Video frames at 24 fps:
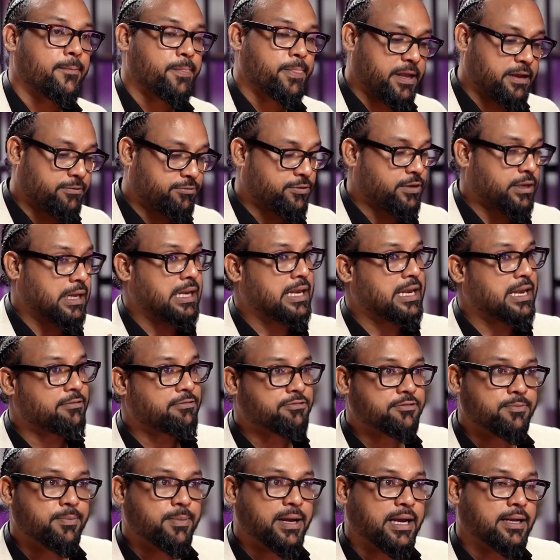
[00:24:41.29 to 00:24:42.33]
If you're
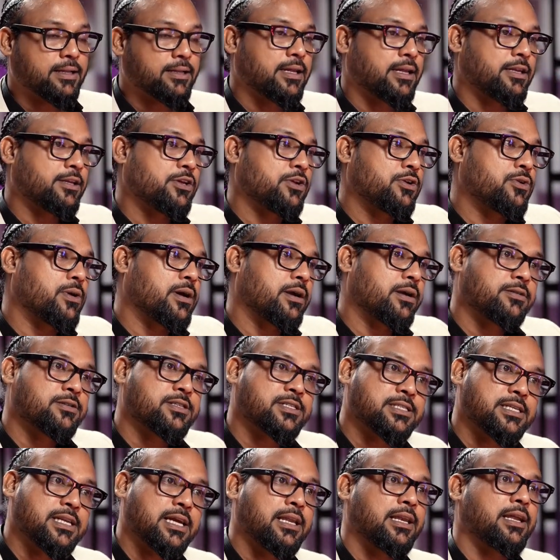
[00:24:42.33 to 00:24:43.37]
left back, then you are
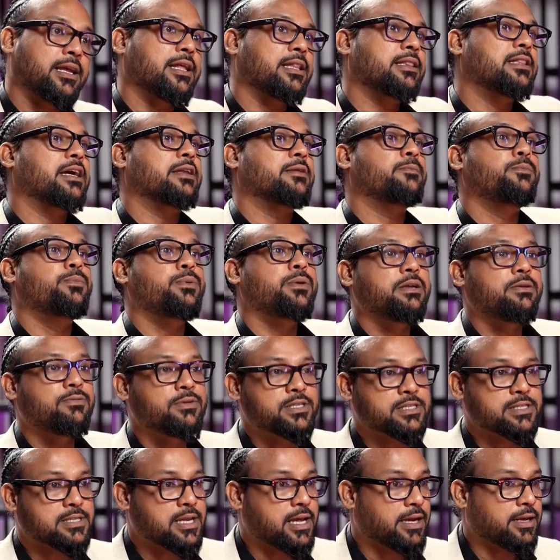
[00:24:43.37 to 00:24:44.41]
still in that
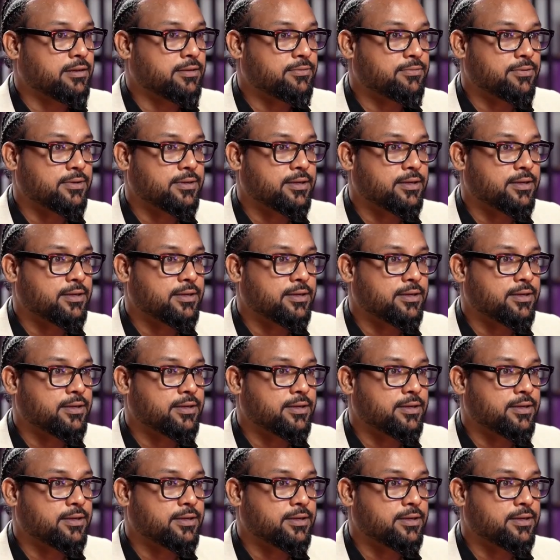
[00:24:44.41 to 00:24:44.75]
previous life.